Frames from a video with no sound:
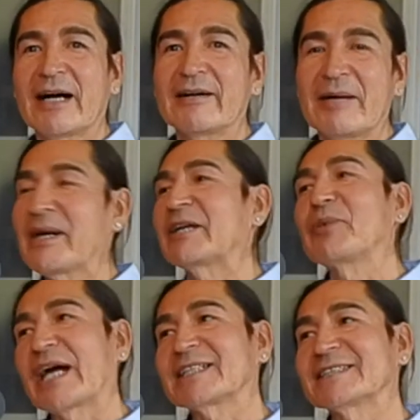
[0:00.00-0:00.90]
I might have
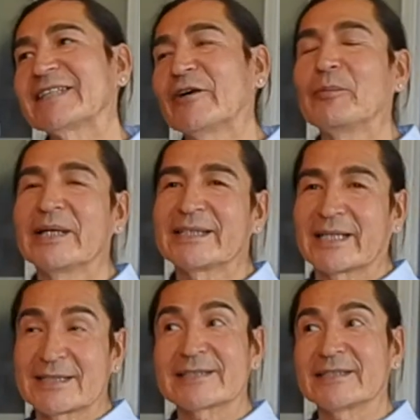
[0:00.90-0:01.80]
practiced now, but
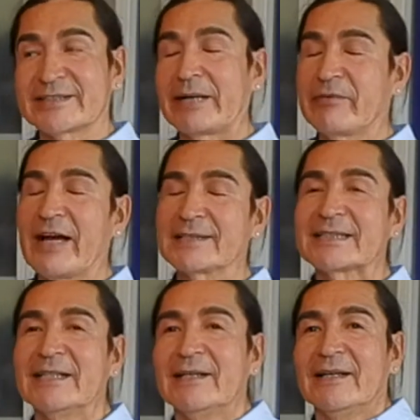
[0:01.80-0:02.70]
I can still type fast.